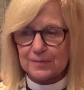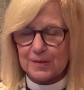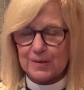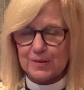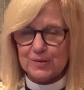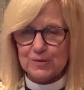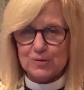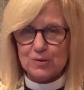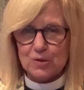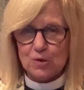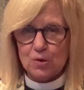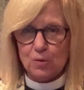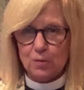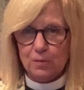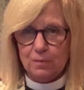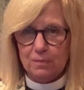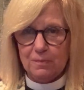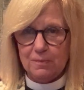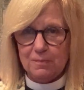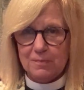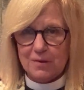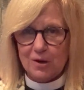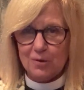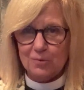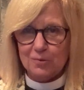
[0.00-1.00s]
so
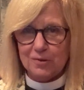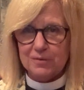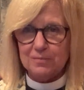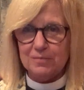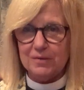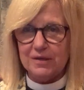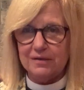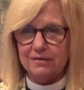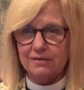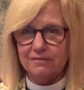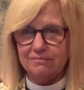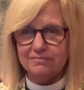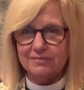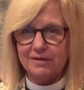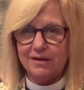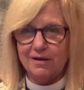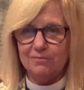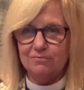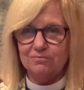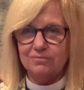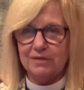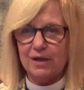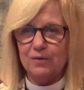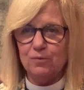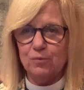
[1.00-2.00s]
bear with me.
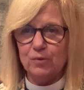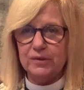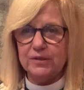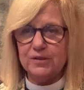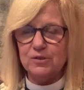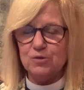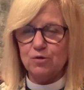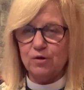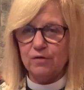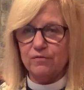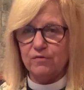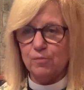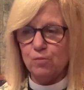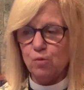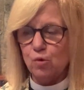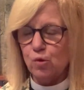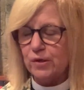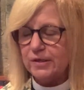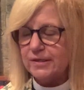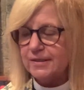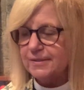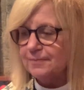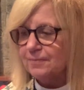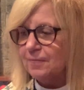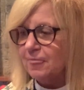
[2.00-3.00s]
I really do have a
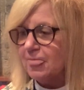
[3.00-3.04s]
point.